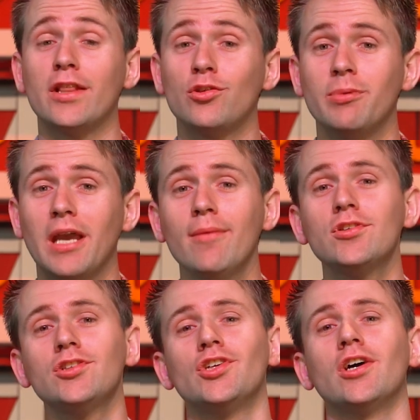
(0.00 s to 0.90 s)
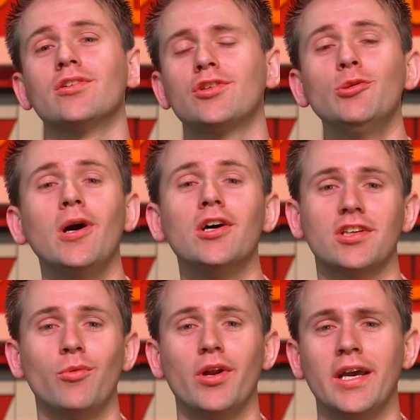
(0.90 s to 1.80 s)
And to be able to juggle 2 balls
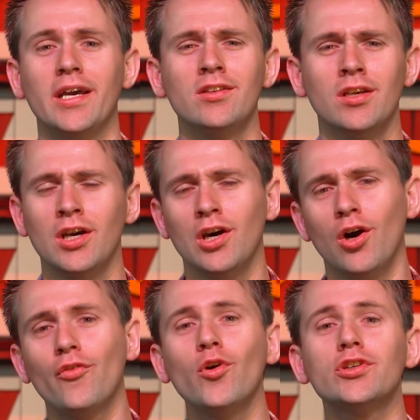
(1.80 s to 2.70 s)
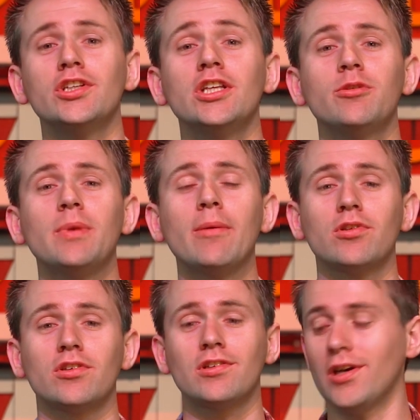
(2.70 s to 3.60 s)
in one hand, of course you need to be able
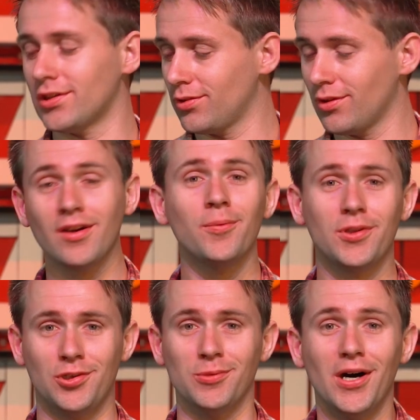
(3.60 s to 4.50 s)
to start with 2